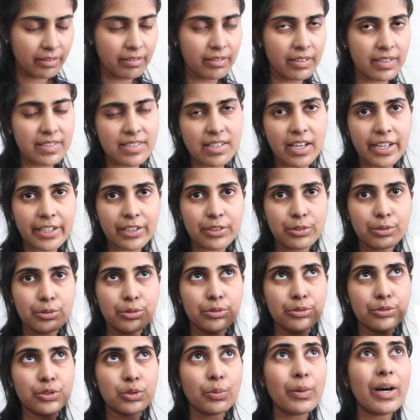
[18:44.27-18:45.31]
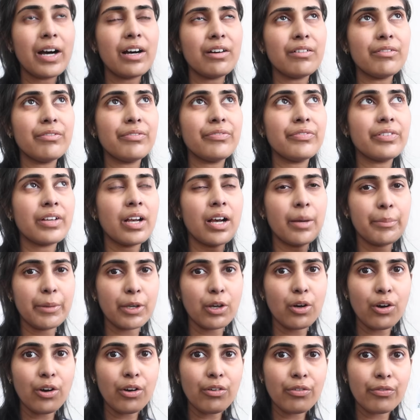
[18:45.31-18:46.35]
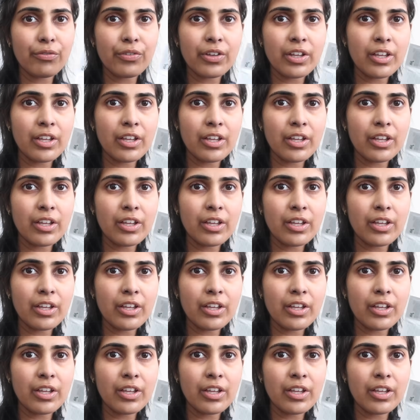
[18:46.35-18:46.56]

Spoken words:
the cycle 12 coming off,